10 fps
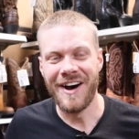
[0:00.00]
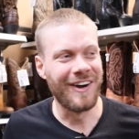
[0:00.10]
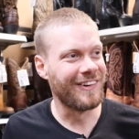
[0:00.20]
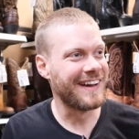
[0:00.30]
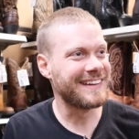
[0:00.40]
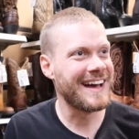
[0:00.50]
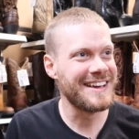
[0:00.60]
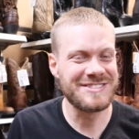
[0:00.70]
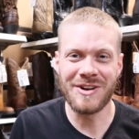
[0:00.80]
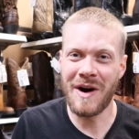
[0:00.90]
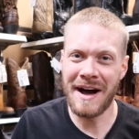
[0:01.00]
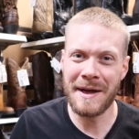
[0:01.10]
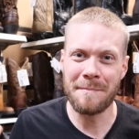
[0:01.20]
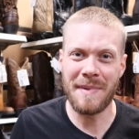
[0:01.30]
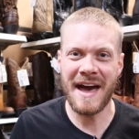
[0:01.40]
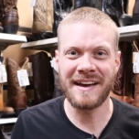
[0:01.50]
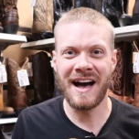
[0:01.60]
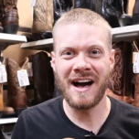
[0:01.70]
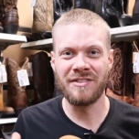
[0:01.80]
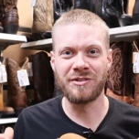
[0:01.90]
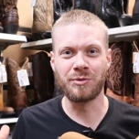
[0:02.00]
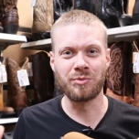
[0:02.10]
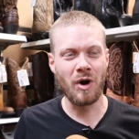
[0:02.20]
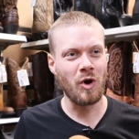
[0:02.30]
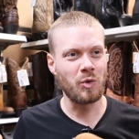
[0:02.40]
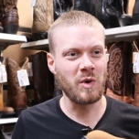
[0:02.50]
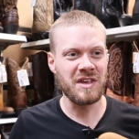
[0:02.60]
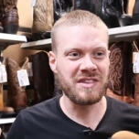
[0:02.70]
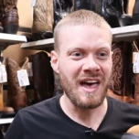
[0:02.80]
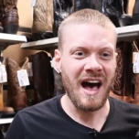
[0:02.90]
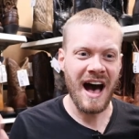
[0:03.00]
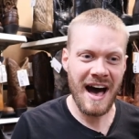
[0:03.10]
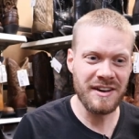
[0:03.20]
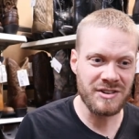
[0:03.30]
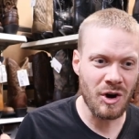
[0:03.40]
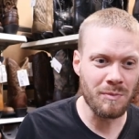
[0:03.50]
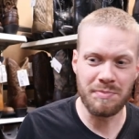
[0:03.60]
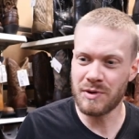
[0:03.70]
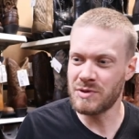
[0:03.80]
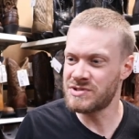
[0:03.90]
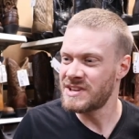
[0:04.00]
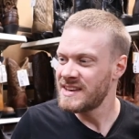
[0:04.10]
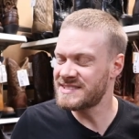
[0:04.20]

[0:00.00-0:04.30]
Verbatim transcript: All right, guys, so I am back on the road with Hondo Boots,